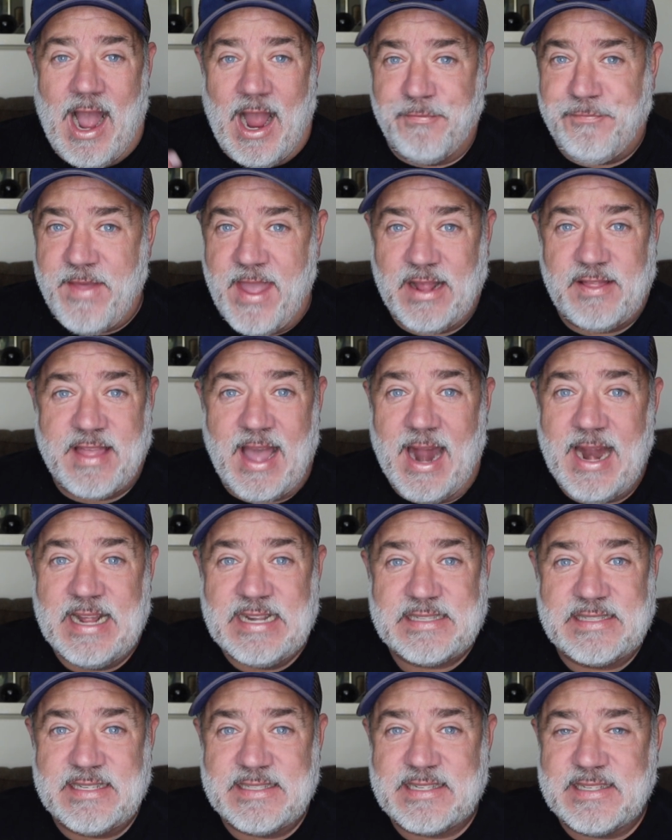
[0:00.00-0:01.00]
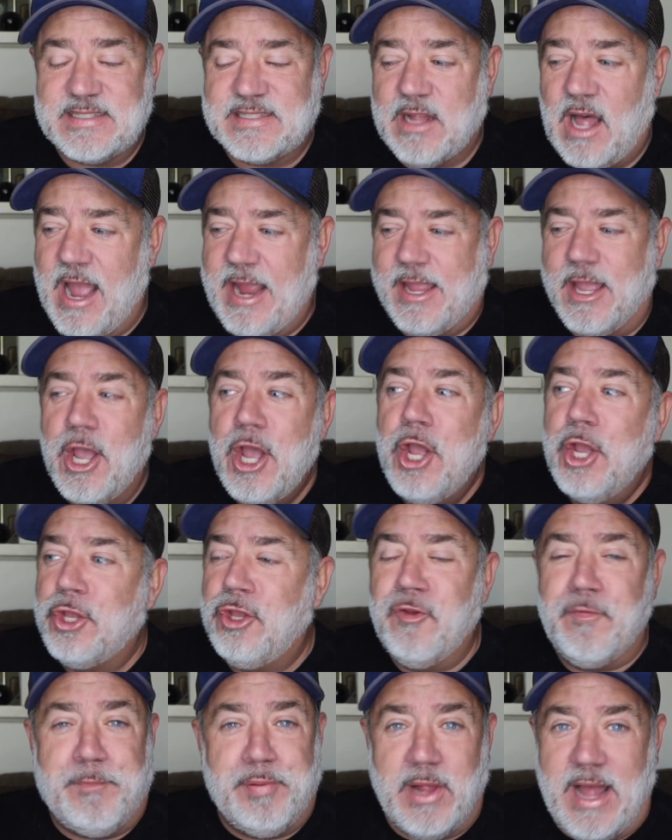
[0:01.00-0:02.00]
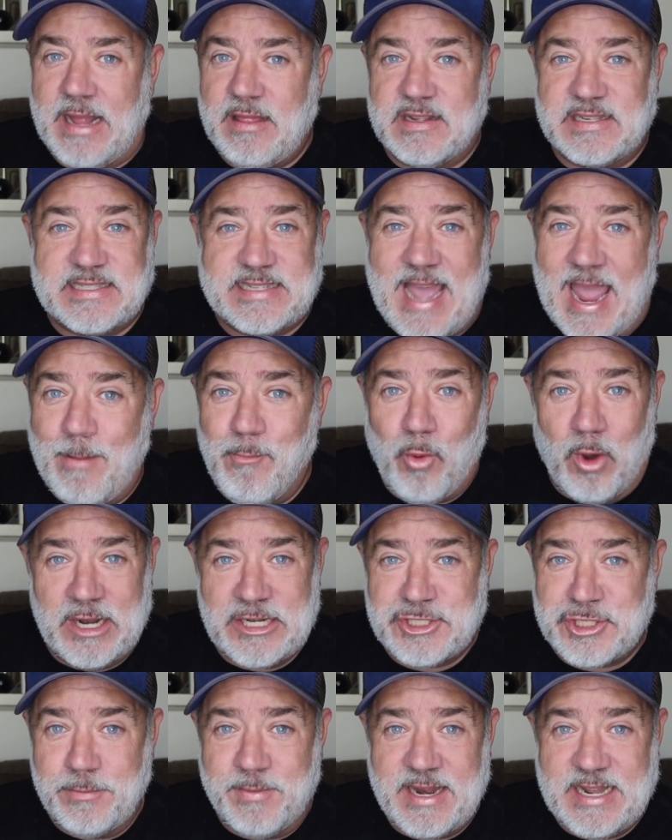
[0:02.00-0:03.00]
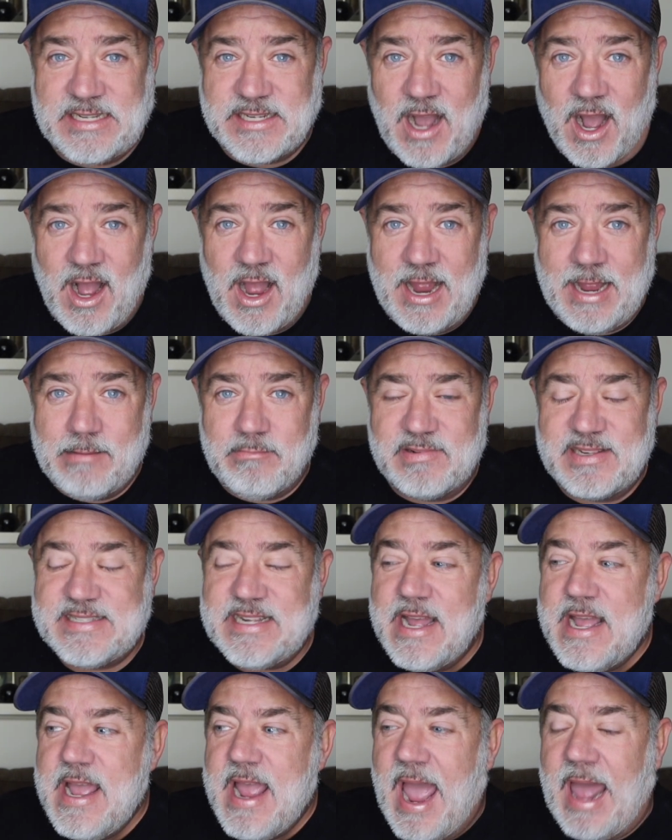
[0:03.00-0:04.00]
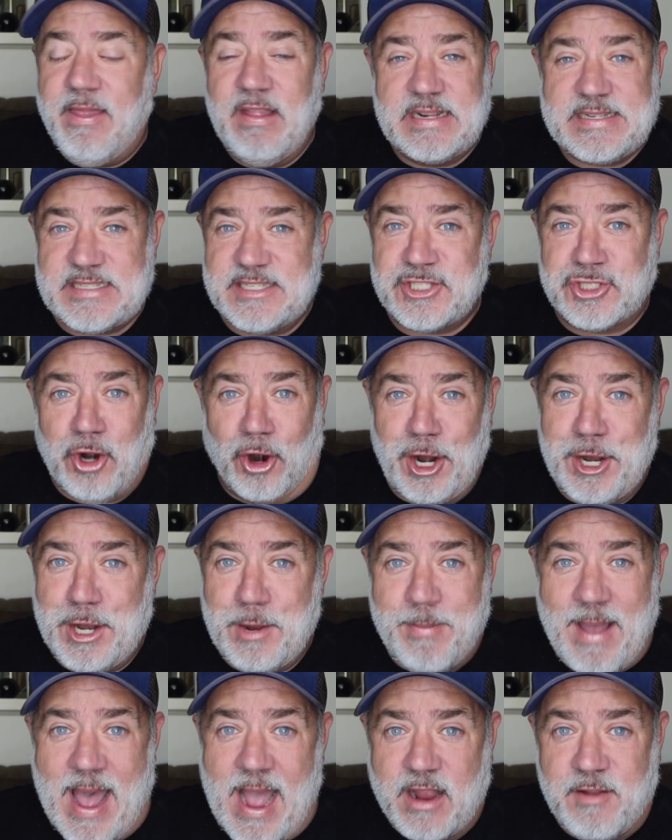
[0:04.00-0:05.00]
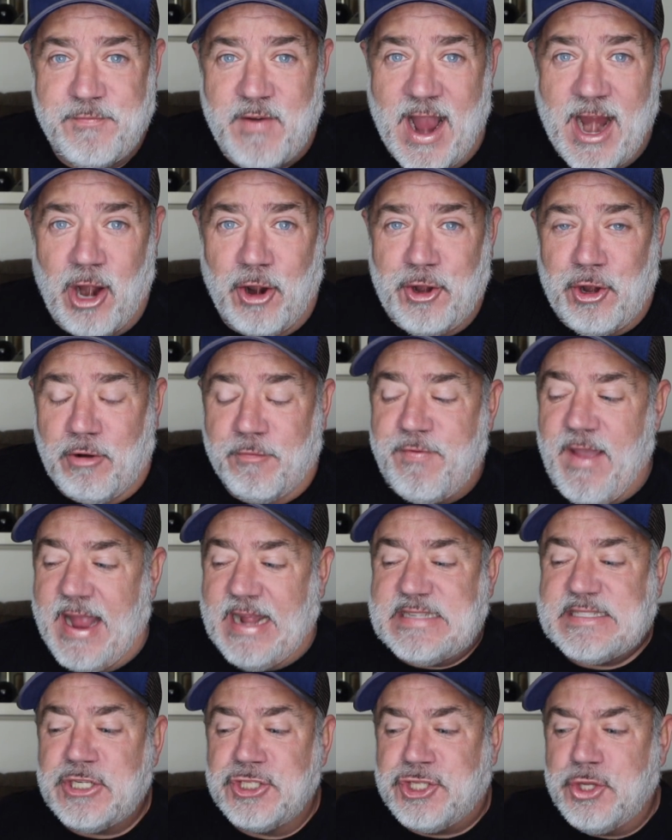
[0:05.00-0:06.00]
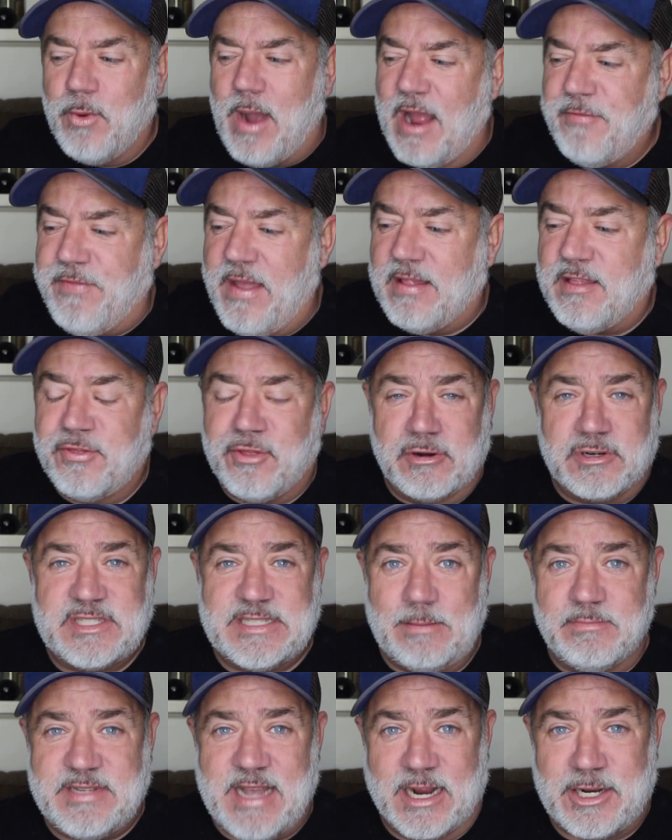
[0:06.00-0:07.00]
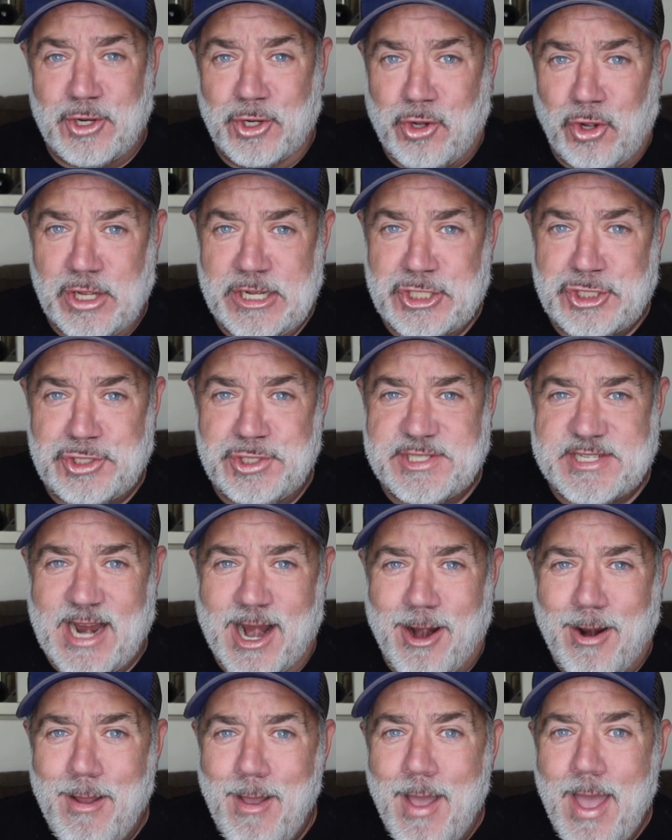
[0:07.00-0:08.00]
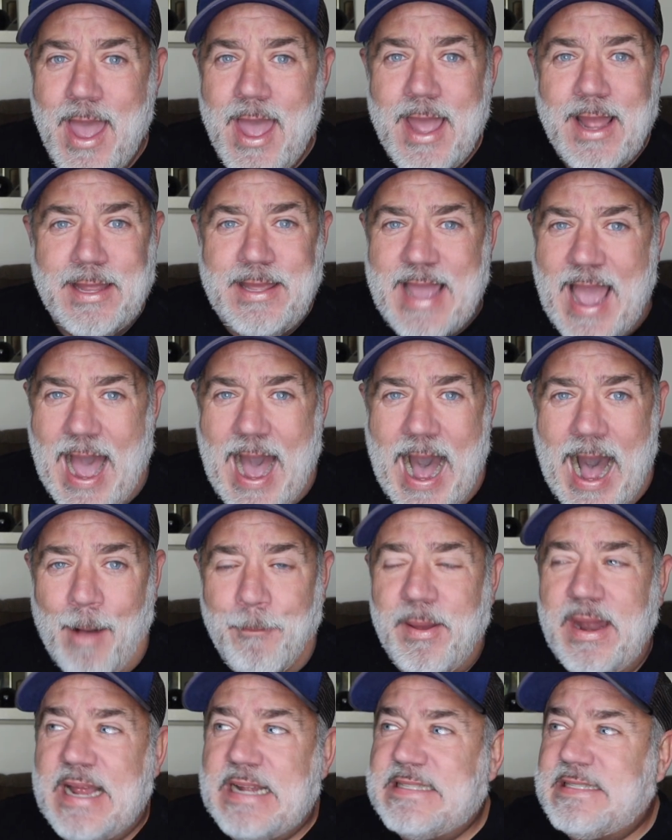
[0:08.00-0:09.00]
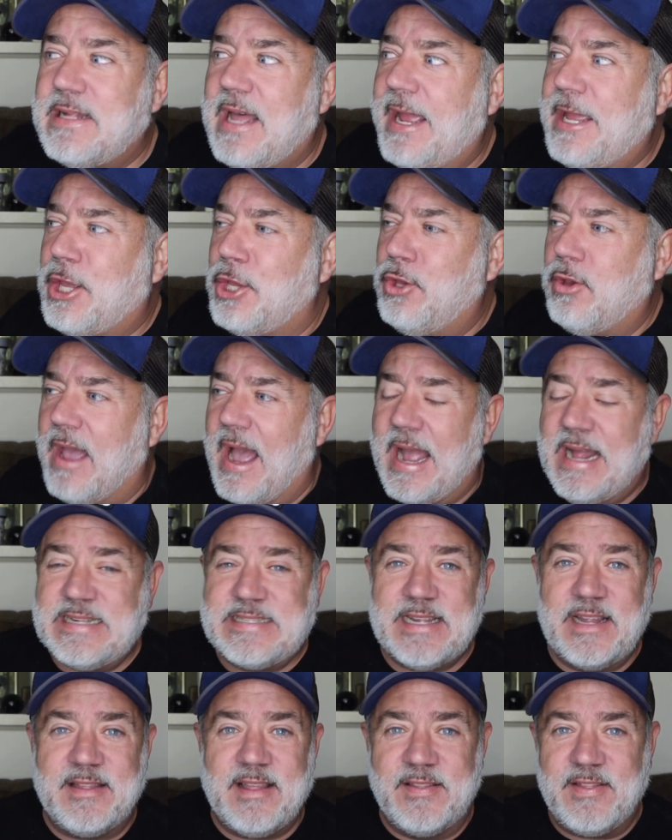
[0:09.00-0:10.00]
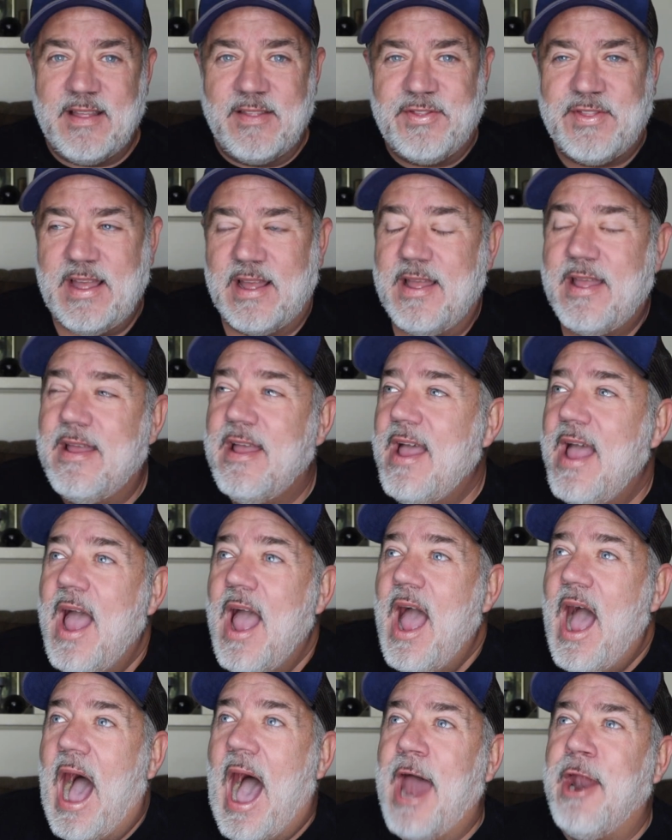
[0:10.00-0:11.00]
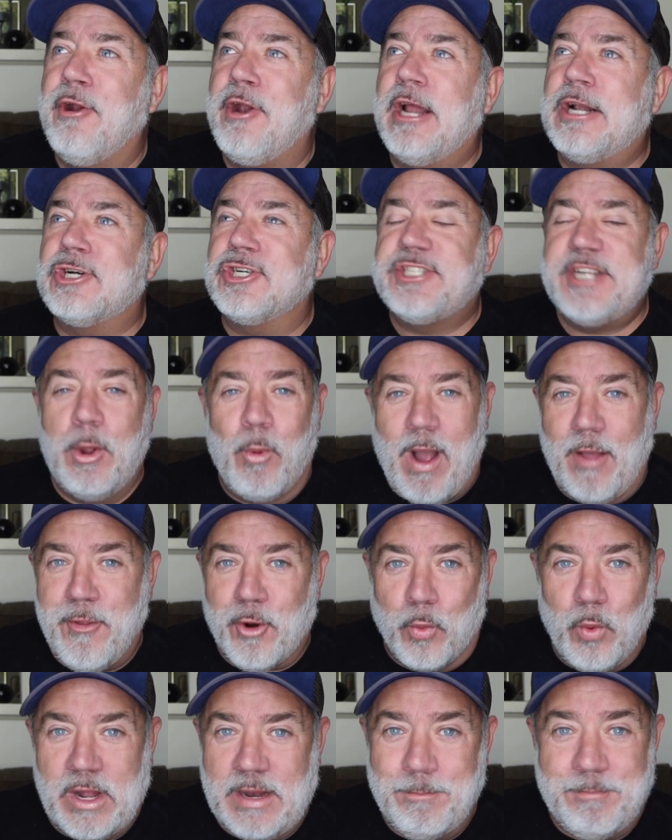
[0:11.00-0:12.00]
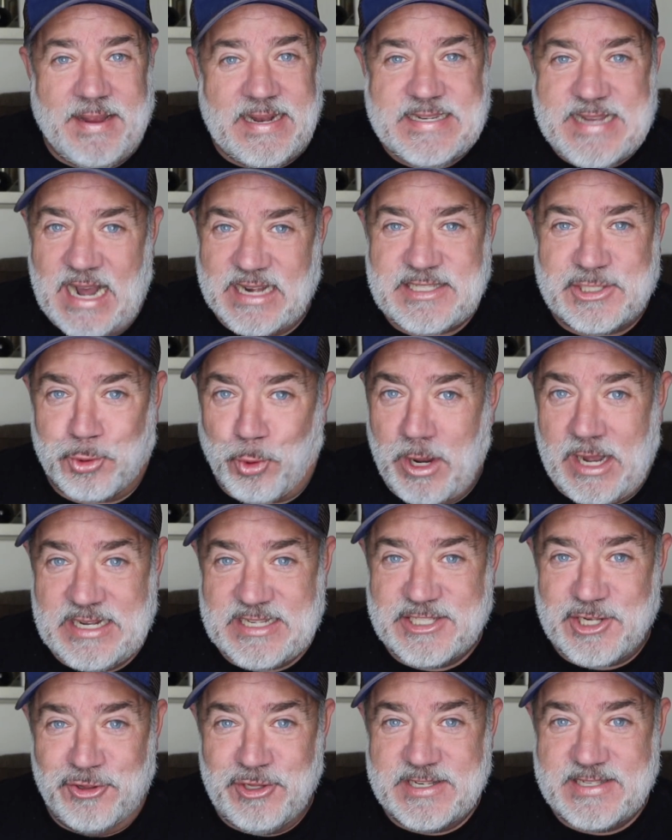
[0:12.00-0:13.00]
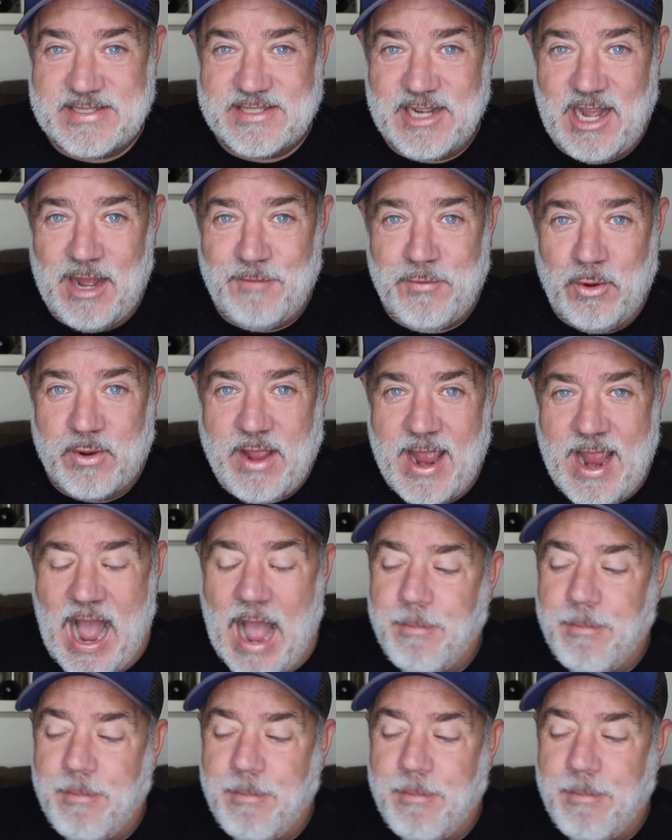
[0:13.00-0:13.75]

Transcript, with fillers: I think that if this is like you've played this game one too many times and this is starting to backfire in your face, do I think that there's some technical issues there? Yeah, but it's like you guys. I don't understand why there wouldn't be test runs on this stuff, okay?